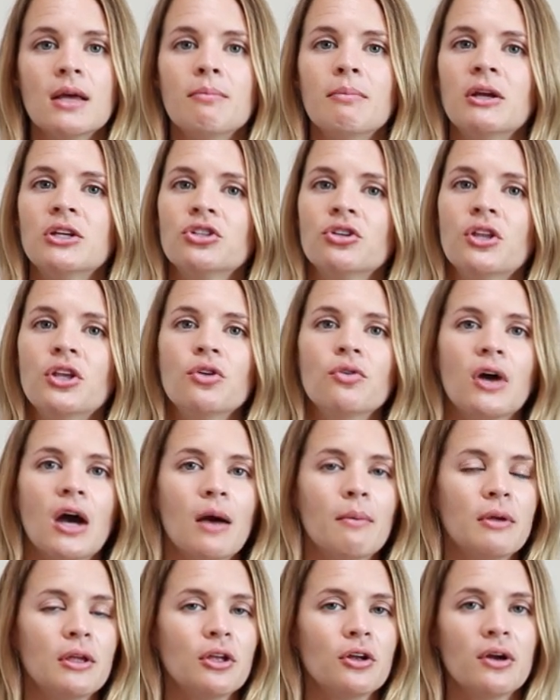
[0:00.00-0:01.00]
make sure that you
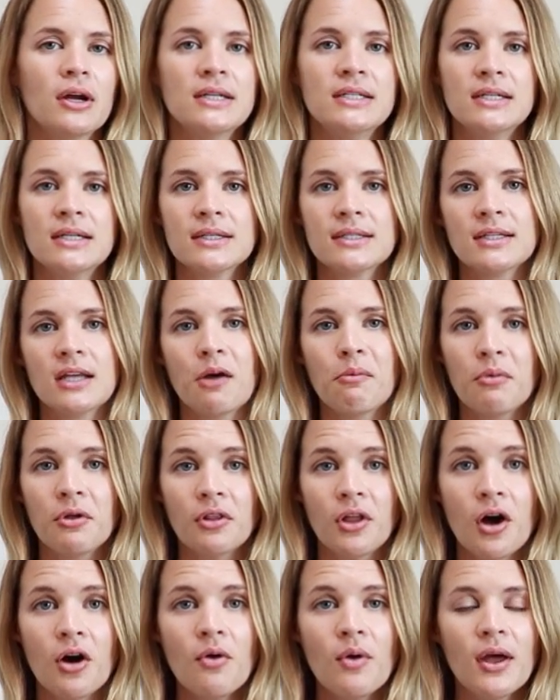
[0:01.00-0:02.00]
comment your ideas down
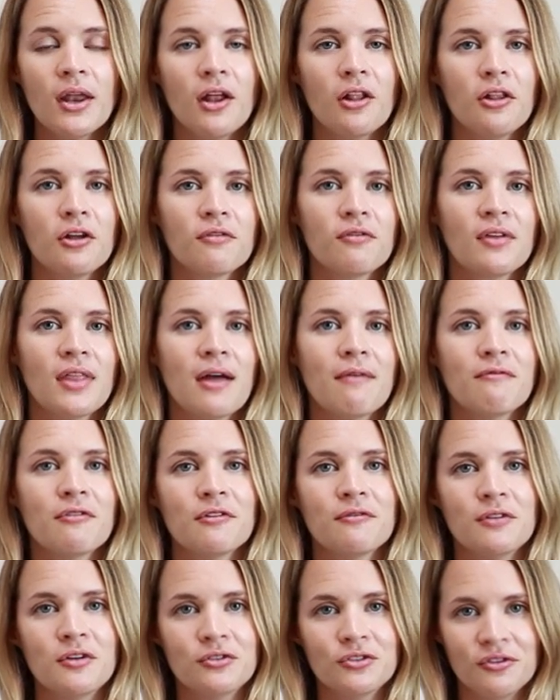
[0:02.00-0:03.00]
below, and I'll look for them for
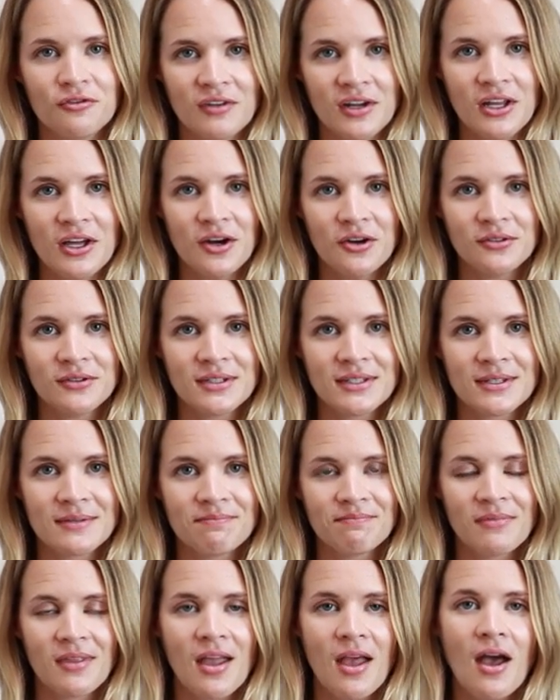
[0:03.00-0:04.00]
future videos.